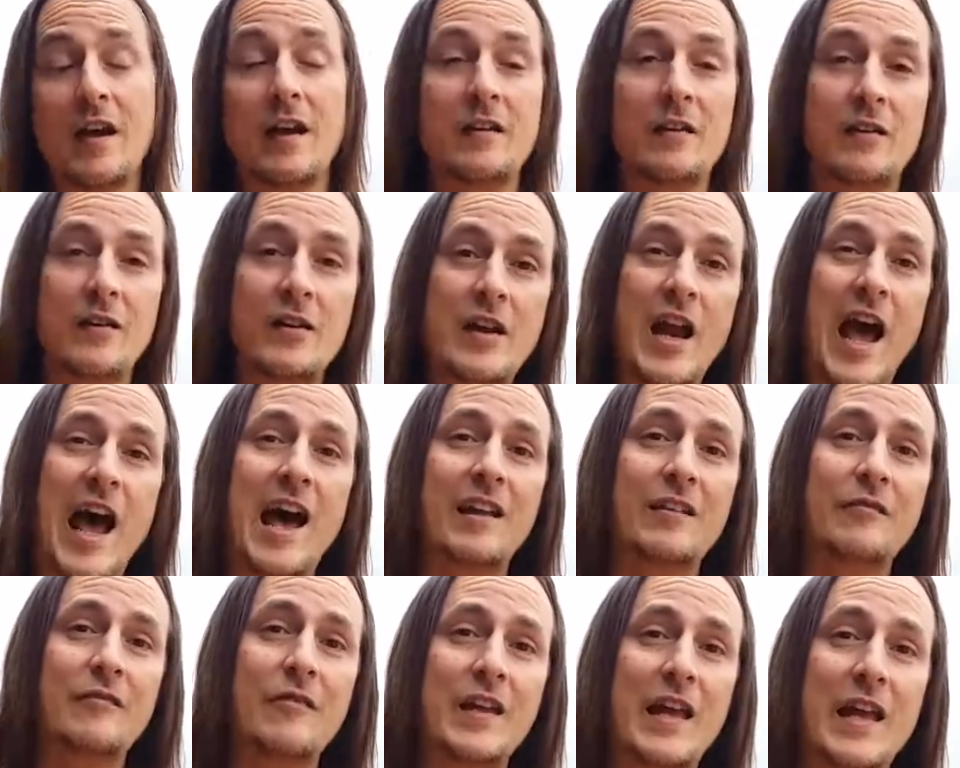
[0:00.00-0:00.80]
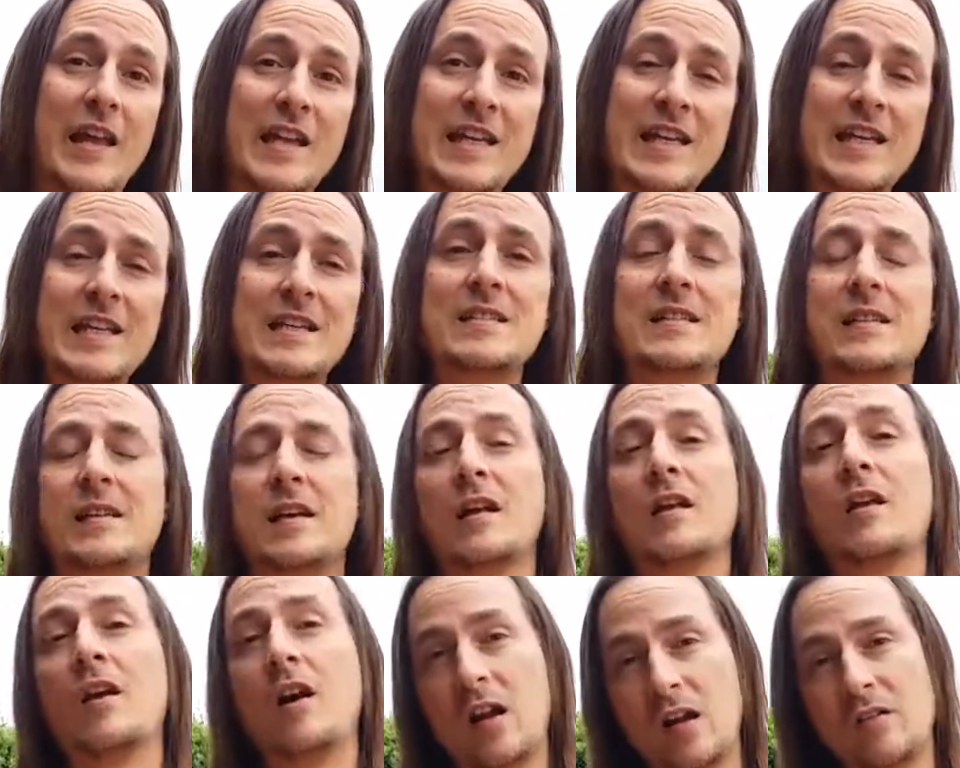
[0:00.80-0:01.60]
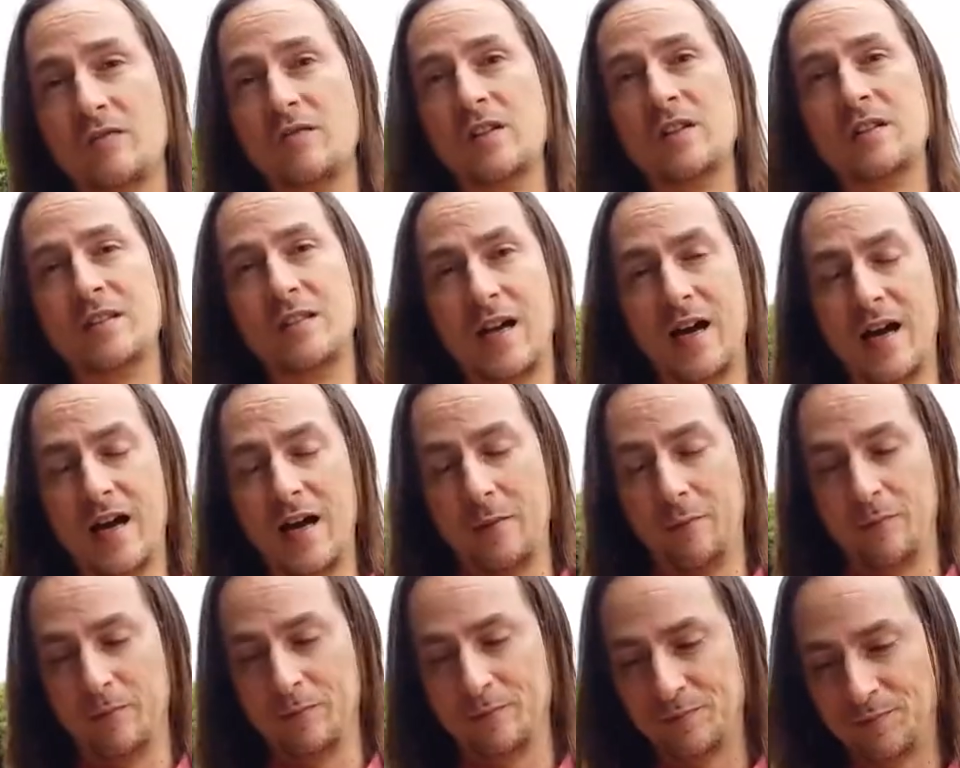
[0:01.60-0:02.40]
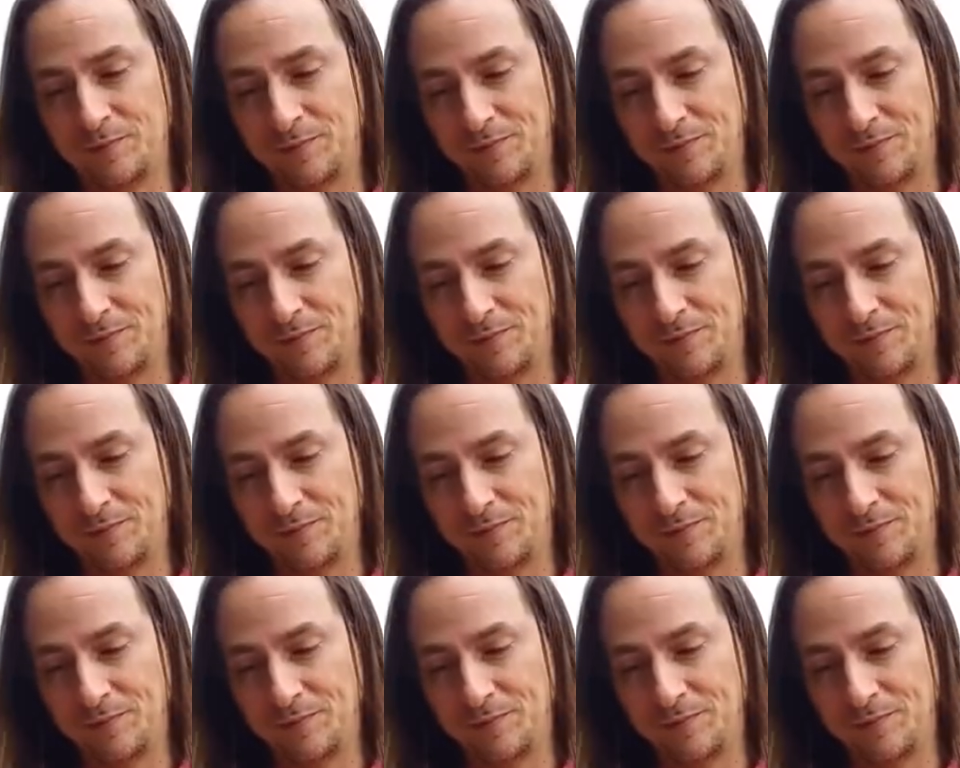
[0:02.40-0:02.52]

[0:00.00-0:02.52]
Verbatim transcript: And they're not easy a lot of the time.